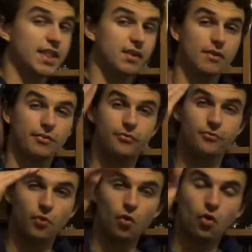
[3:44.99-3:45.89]
there are
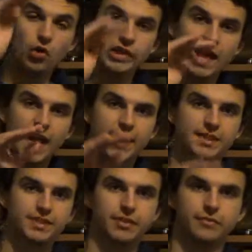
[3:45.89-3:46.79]
four
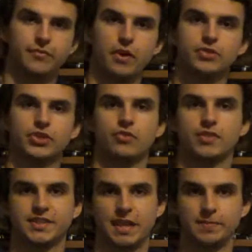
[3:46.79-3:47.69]
layers of
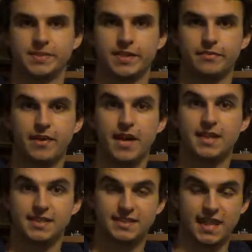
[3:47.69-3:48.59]
photoreceptive
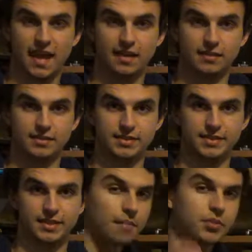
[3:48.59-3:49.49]

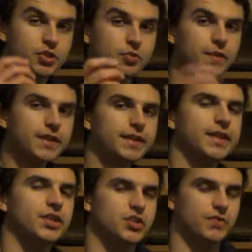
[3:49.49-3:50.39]
cells. Between
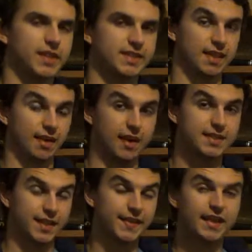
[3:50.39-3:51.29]
each of these
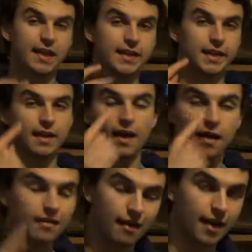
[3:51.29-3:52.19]
eyes, unlike in
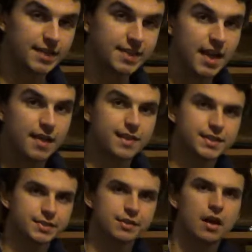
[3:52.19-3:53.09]
our eyes,
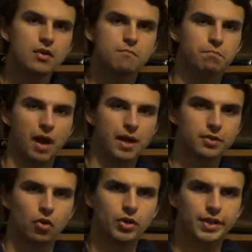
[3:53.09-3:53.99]
there's no
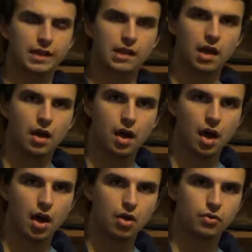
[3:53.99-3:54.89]
binocular
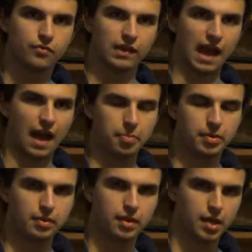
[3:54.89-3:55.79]
overlap.
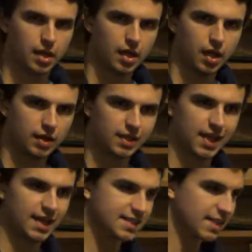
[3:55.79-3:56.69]

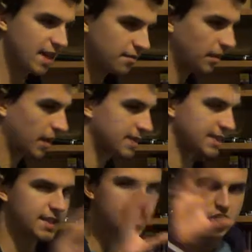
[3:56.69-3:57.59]
Okay, so that
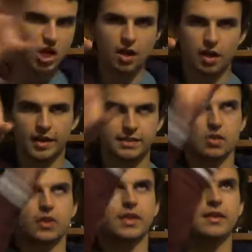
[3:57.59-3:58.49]
means each eye is
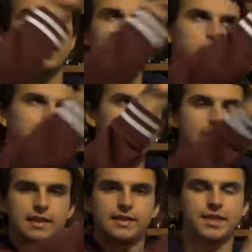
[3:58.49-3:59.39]
looking in a
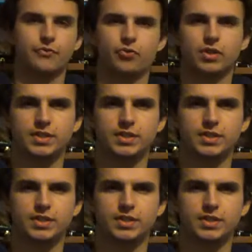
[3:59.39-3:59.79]
completely different